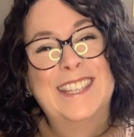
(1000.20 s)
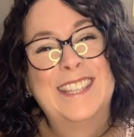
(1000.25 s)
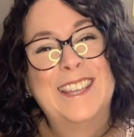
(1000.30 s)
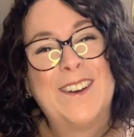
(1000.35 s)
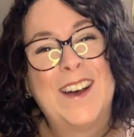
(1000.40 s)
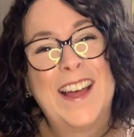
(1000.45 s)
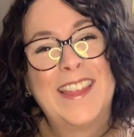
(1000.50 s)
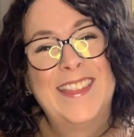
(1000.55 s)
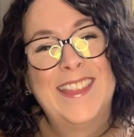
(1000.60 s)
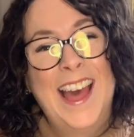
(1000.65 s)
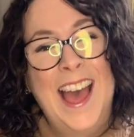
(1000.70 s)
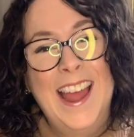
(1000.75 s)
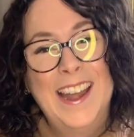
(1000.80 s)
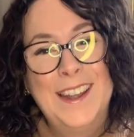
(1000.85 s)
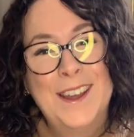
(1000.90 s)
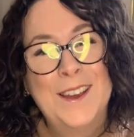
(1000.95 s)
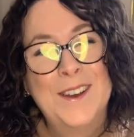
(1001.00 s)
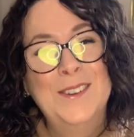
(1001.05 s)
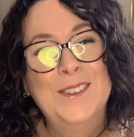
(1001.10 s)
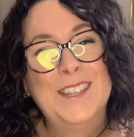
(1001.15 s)
So on that
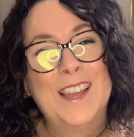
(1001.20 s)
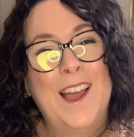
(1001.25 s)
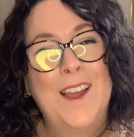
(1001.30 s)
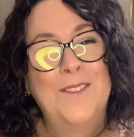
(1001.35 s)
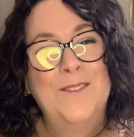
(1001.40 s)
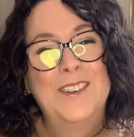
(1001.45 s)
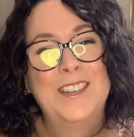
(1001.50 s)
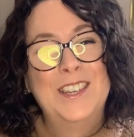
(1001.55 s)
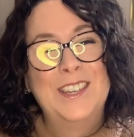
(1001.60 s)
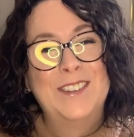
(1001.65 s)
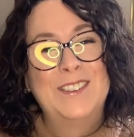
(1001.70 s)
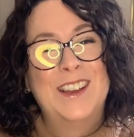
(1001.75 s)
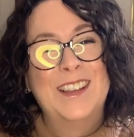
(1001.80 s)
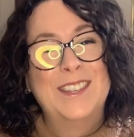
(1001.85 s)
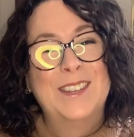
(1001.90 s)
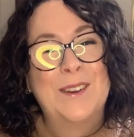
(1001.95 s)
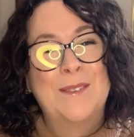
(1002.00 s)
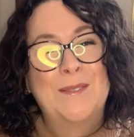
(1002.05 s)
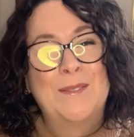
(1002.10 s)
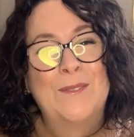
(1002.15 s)
note, I wish you guys
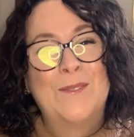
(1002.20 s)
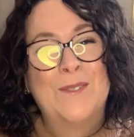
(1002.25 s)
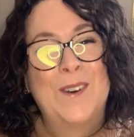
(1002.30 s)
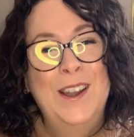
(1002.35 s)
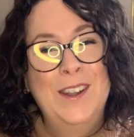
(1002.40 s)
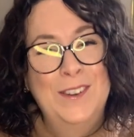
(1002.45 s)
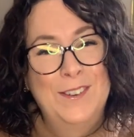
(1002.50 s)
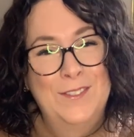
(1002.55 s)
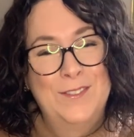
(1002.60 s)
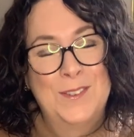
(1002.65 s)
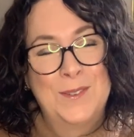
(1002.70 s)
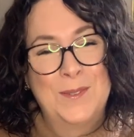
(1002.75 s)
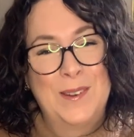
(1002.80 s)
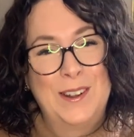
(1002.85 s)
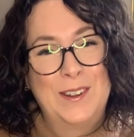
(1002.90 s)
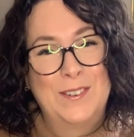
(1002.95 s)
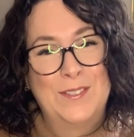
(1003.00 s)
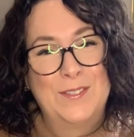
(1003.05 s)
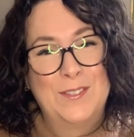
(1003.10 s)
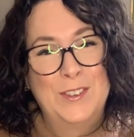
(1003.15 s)
a wonderful,
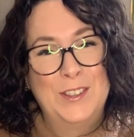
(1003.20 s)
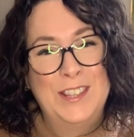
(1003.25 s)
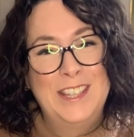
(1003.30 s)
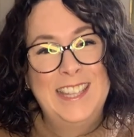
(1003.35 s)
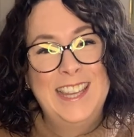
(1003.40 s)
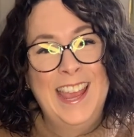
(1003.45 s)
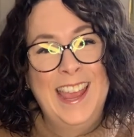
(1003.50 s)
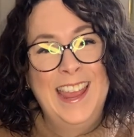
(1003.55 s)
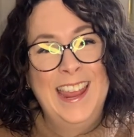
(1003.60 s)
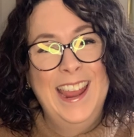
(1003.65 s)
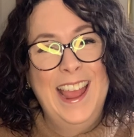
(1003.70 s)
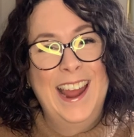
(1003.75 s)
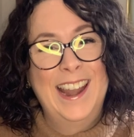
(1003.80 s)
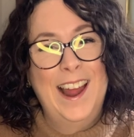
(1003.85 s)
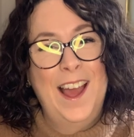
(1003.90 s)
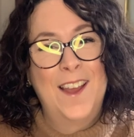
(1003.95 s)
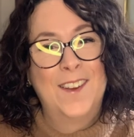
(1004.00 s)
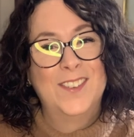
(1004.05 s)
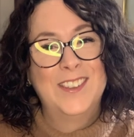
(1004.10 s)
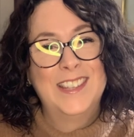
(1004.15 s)
wonderful day, and
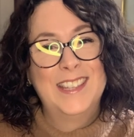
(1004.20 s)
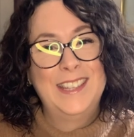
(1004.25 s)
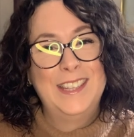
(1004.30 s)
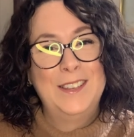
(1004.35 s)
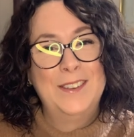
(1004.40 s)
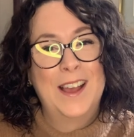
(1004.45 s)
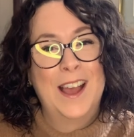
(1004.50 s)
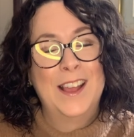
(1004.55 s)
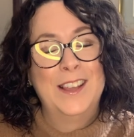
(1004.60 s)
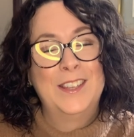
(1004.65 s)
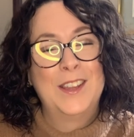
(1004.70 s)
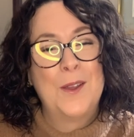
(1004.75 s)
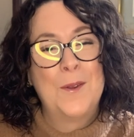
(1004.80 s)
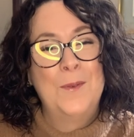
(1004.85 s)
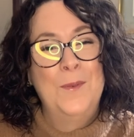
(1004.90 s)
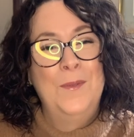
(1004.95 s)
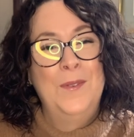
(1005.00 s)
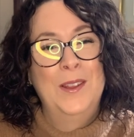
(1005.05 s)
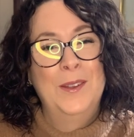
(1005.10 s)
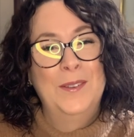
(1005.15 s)
I will see you guys
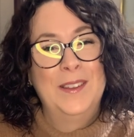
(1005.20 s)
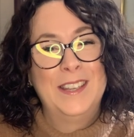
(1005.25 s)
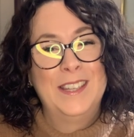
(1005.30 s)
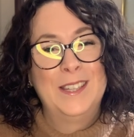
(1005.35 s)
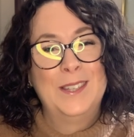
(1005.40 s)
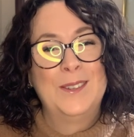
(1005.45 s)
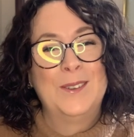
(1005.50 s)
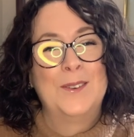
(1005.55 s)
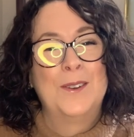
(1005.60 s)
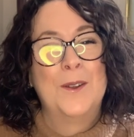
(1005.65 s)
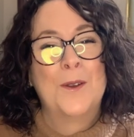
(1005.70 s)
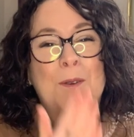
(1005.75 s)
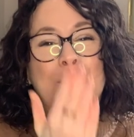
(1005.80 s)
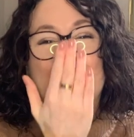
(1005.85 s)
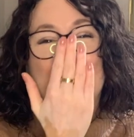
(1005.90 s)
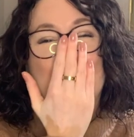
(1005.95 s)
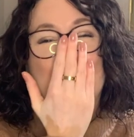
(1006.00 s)
really, really soon.